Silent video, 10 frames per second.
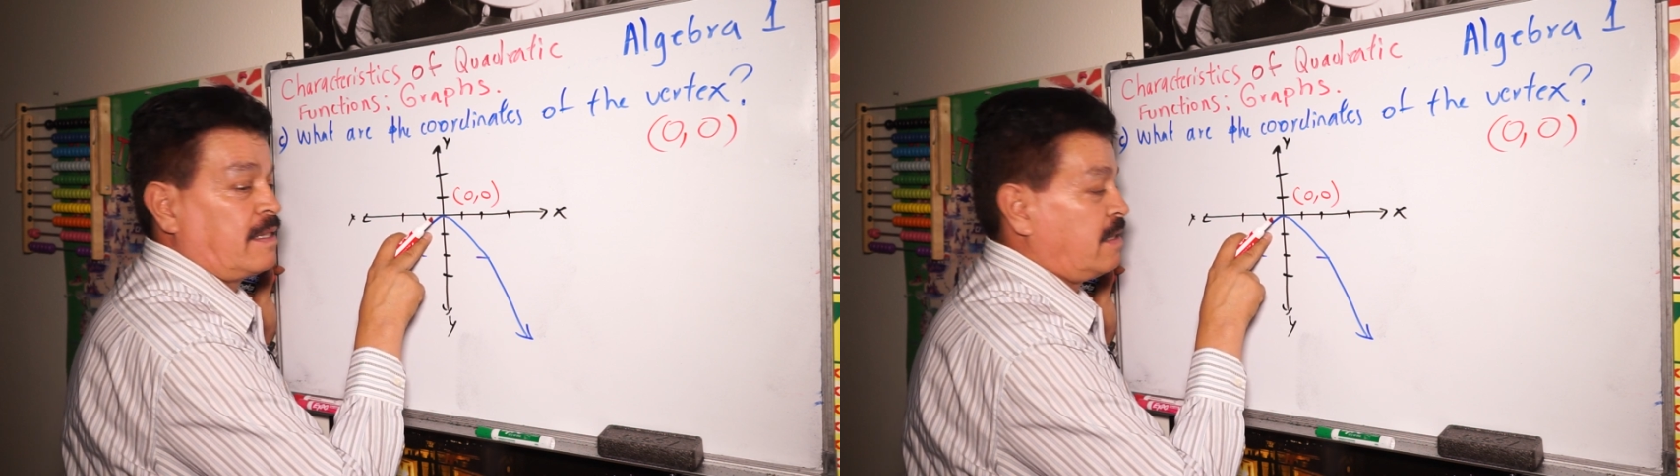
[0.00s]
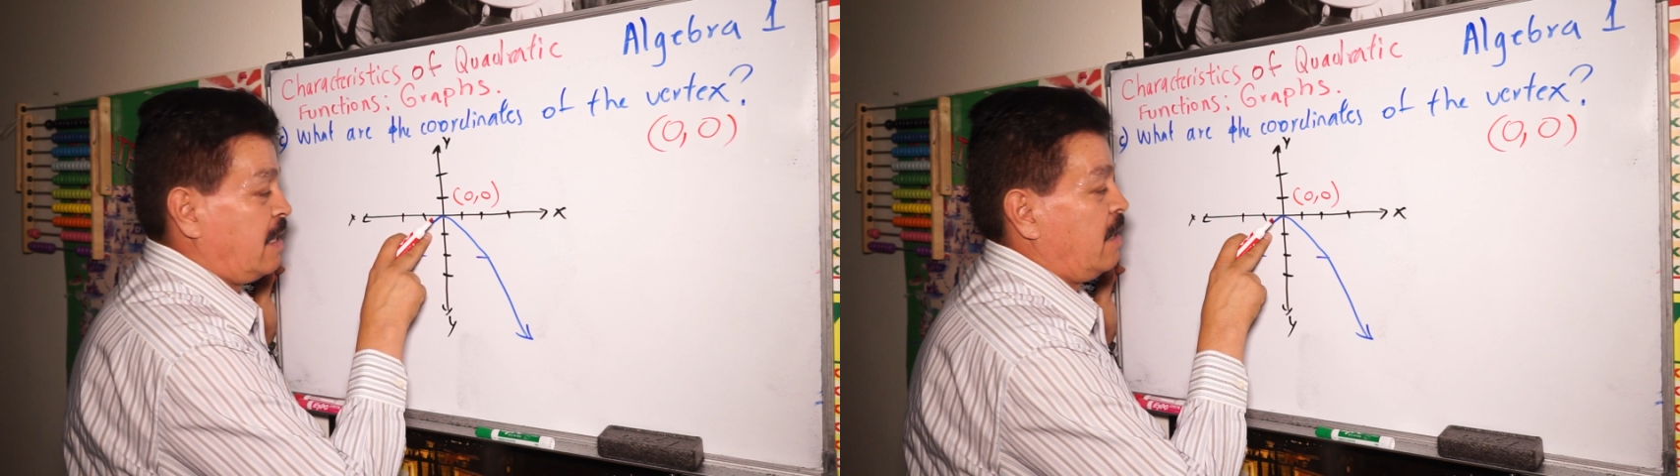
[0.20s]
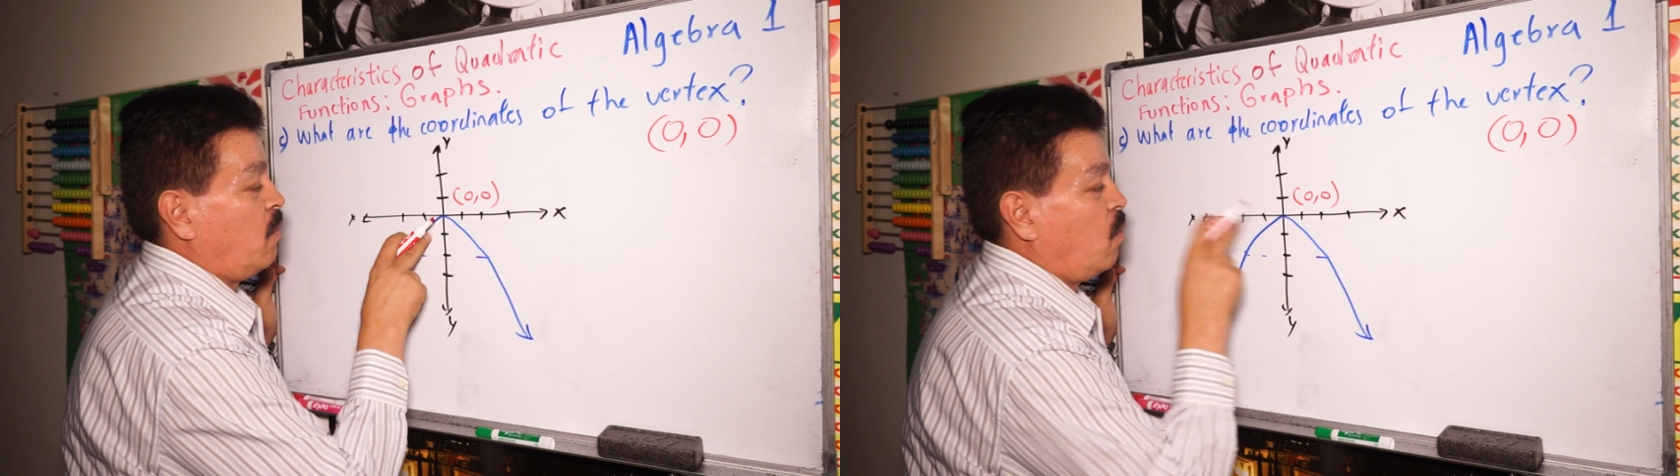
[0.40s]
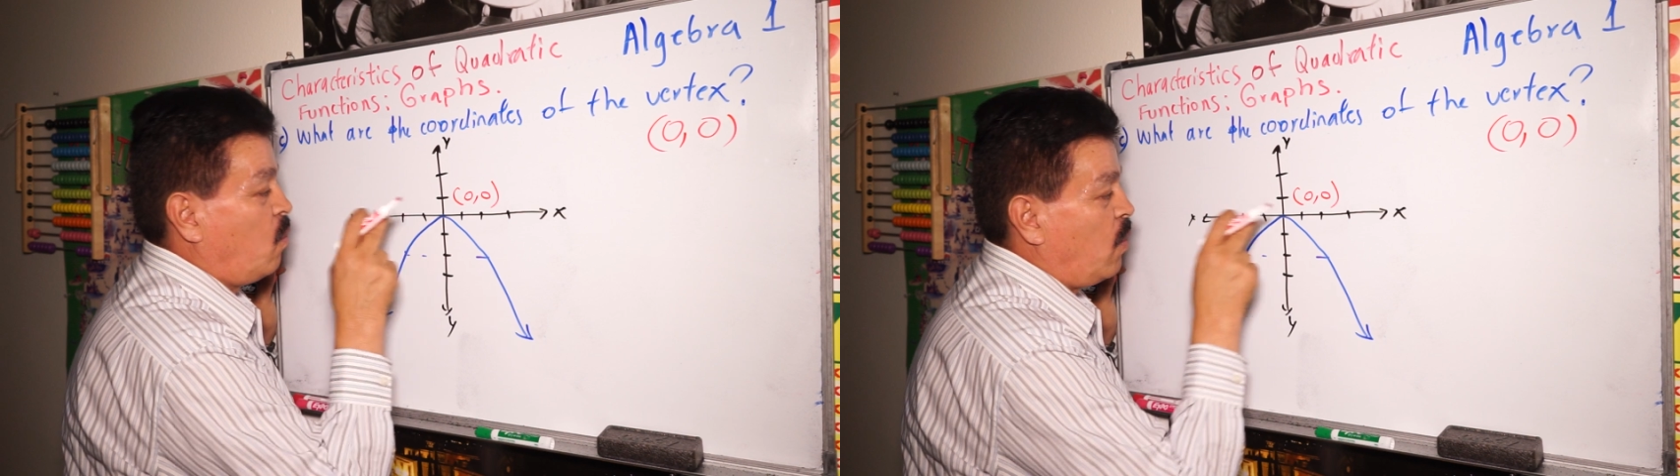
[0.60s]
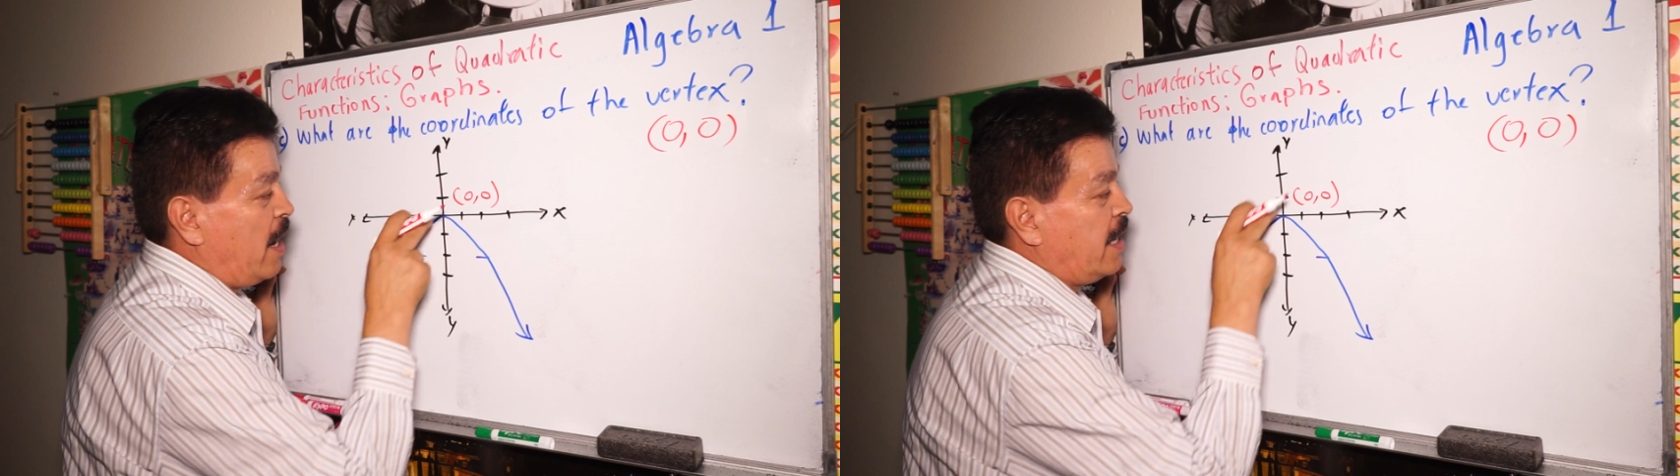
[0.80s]
the
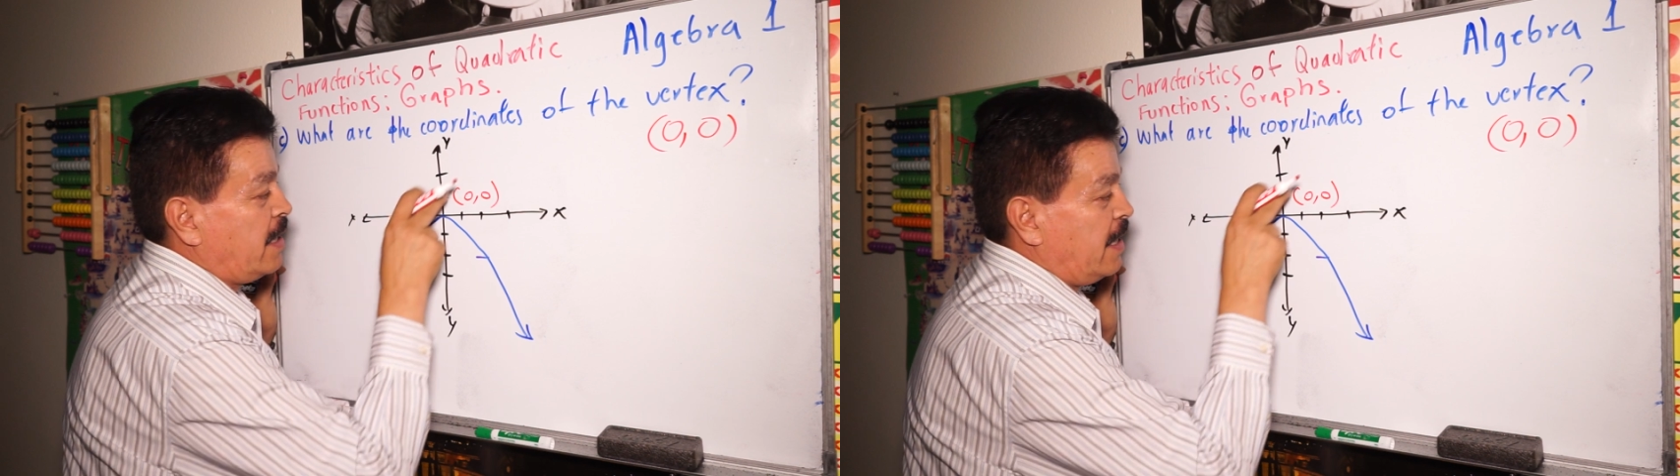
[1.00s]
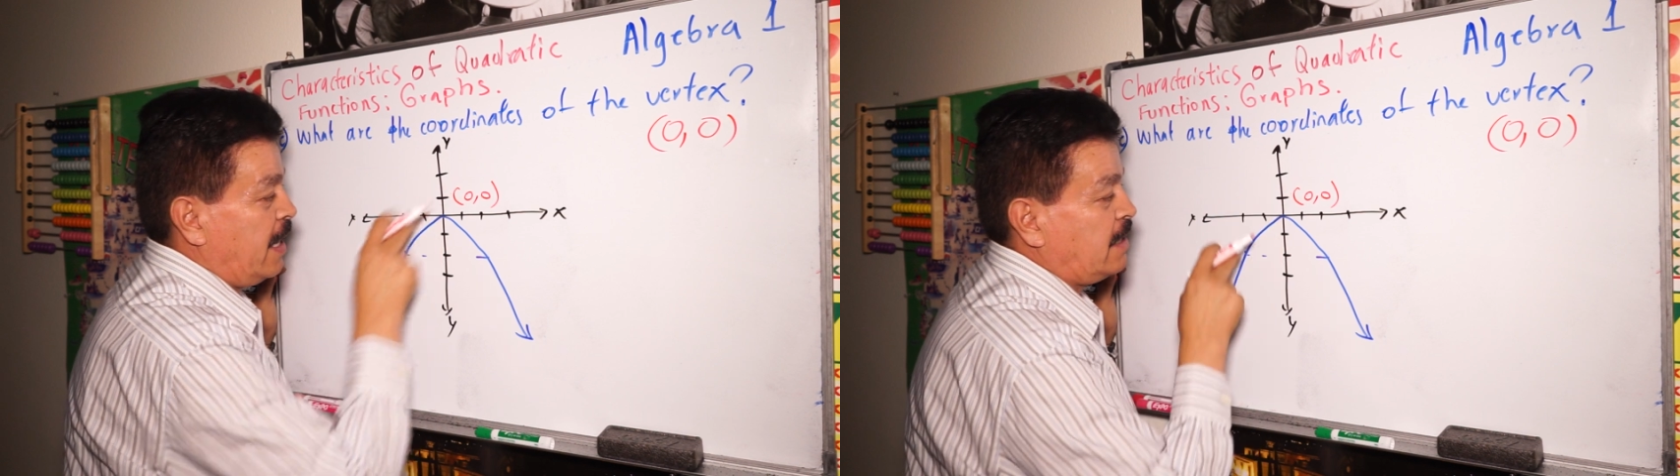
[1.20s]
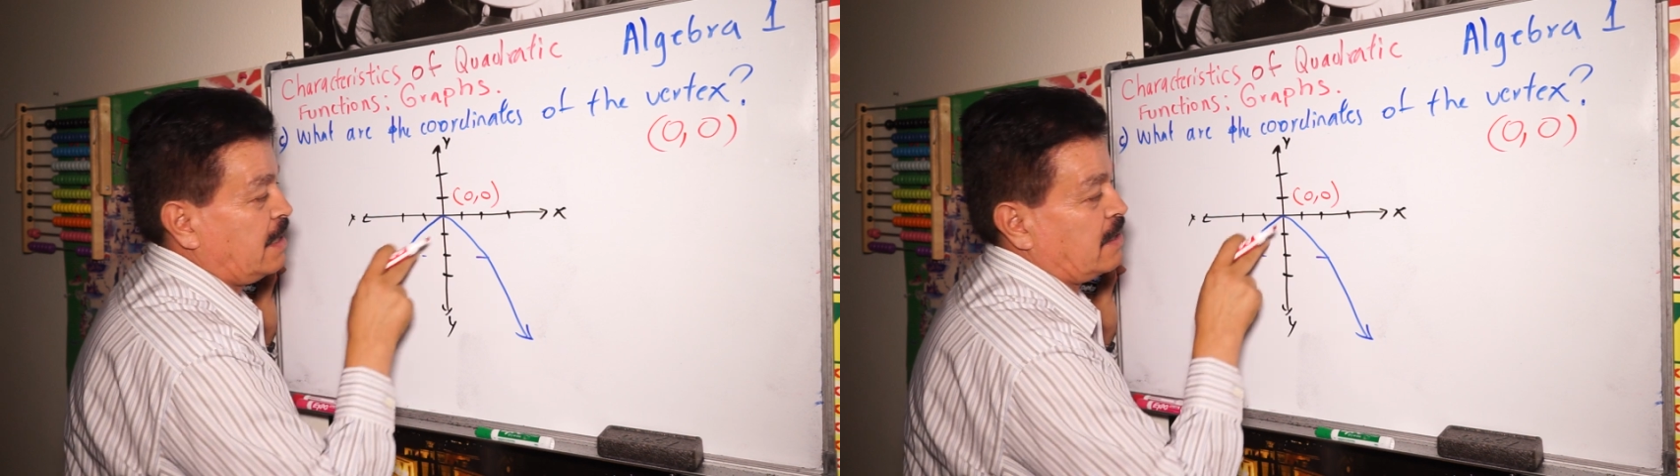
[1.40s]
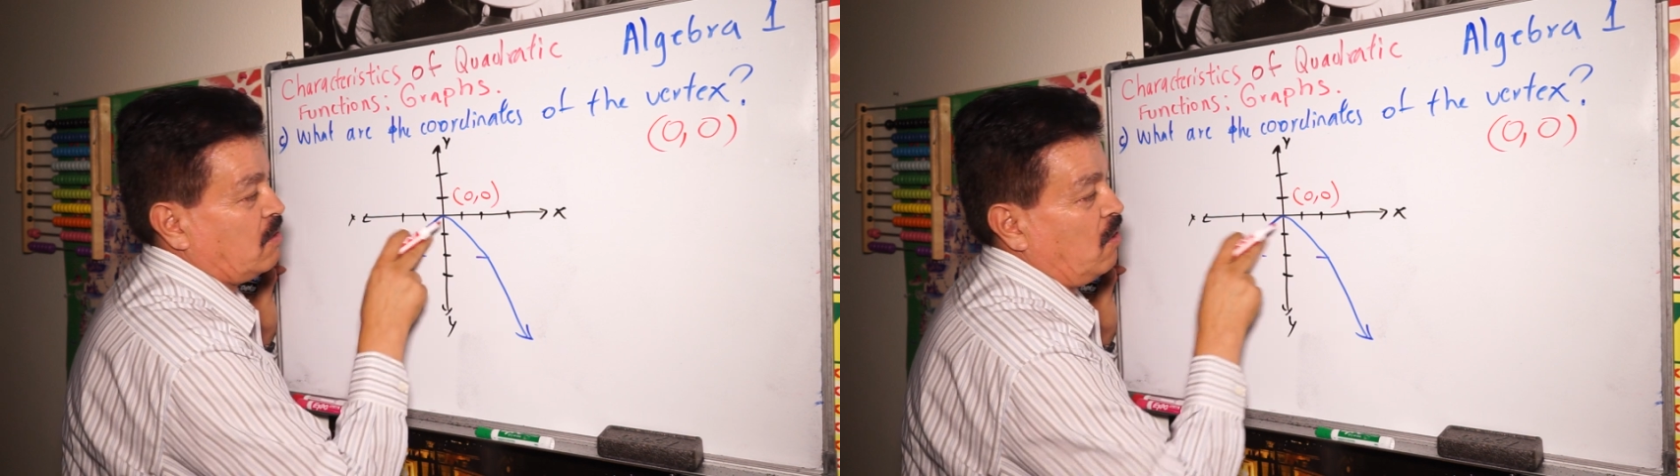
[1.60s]
y-axis.